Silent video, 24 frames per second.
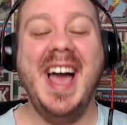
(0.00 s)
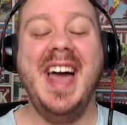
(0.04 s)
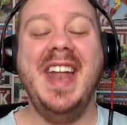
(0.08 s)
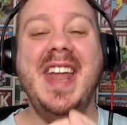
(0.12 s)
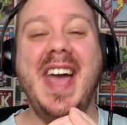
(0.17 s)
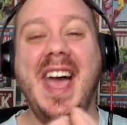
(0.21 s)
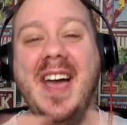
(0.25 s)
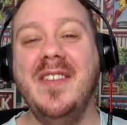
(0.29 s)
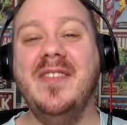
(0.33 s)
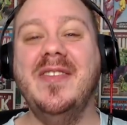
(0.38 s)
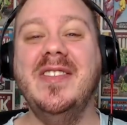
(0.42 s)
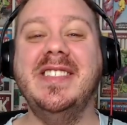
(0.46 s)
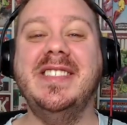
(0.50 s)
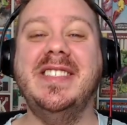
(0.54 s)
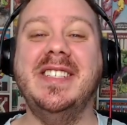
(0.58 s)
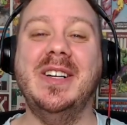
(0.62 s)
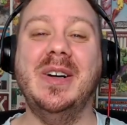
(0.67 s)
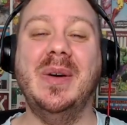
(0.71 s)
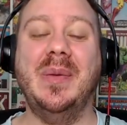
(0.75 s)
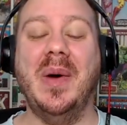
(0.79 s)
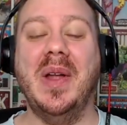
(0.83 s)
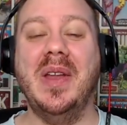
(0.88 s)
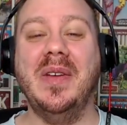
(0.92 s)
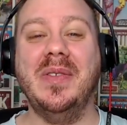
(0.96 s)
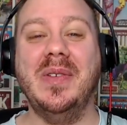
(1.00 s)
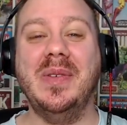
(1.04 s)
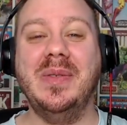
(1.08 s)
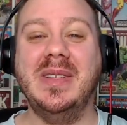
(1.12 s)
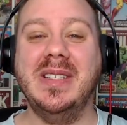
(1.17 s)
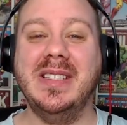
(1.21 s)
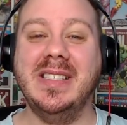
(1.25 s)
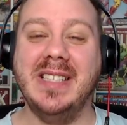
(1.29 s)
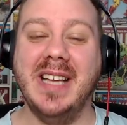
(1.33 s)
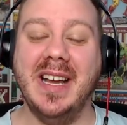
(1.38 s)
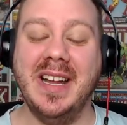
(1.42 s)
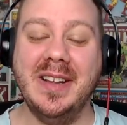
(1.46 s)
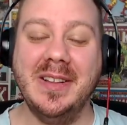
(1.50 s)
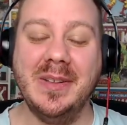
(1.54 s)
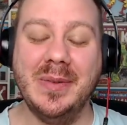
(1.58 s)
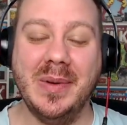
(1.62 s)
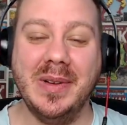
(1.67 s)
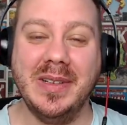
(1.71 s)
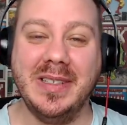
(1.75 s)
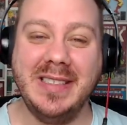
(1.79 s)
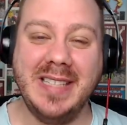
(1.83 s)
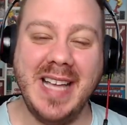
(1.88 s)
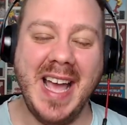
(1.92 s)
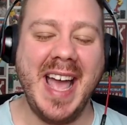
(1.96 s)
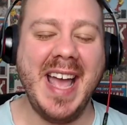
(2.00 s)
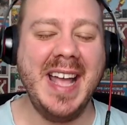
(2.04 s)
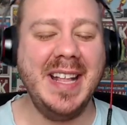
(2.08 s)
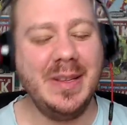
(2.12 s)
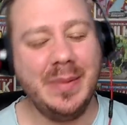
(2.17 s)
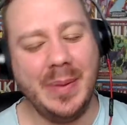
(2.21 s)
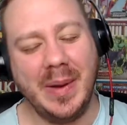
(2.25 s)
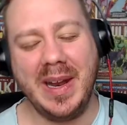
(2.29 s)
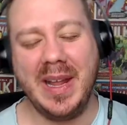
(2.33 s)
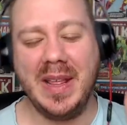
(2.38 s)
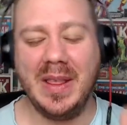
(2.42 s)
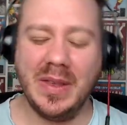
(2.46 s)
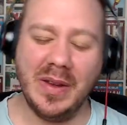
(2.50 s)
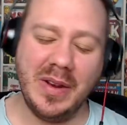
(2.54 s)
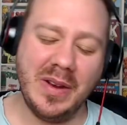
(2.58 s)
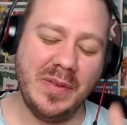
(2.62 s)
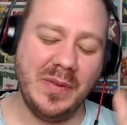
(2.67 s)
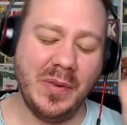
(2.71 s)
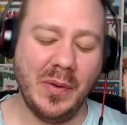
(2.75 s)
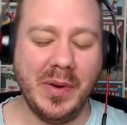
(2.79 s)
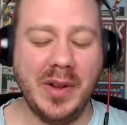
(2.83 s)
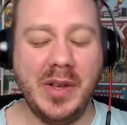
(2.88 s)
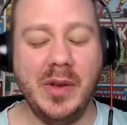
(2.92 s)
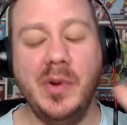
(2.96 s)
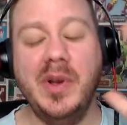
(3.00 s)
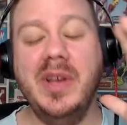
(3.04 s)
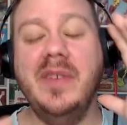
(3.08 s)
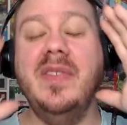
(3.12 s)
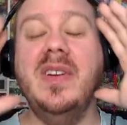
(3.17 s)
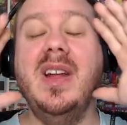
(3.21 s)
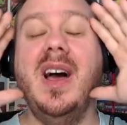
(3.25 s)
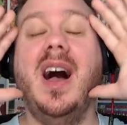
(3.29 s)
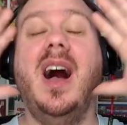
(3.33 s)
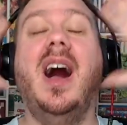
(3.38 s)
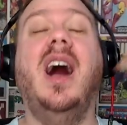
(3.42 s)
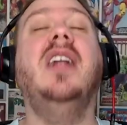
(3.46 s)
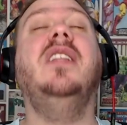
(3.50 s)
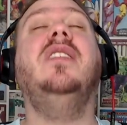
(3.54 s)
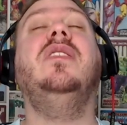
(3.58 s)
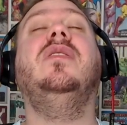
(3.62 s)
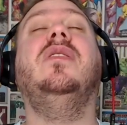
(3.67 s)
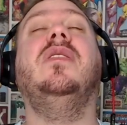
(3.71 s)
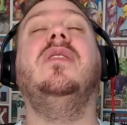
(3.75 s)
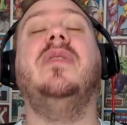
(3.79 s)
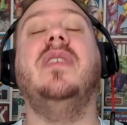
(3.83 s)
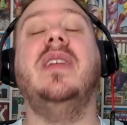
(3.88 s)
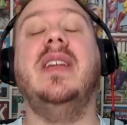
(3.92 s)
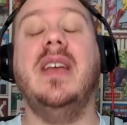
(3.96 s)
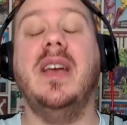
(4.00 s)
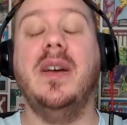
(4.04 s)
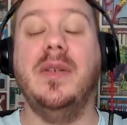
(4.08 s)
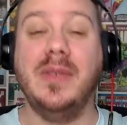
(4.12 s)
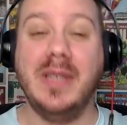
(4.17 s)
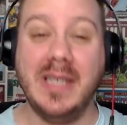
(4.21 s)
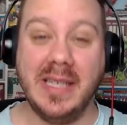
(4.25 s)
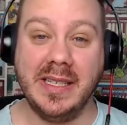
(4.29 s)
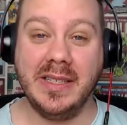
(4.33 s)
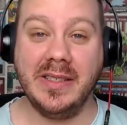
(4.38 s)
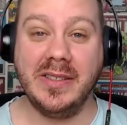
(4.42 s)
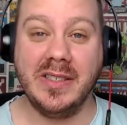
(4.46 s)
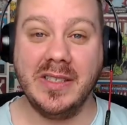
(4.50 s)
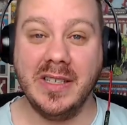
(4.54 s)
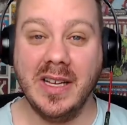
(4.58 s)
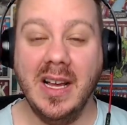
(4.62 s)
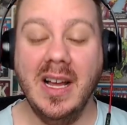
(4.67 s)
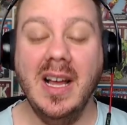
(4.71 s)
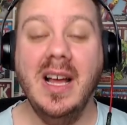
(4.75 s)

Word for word: and every single one of them decided to watch 10, 20, 30, 40, or even 100 videos each.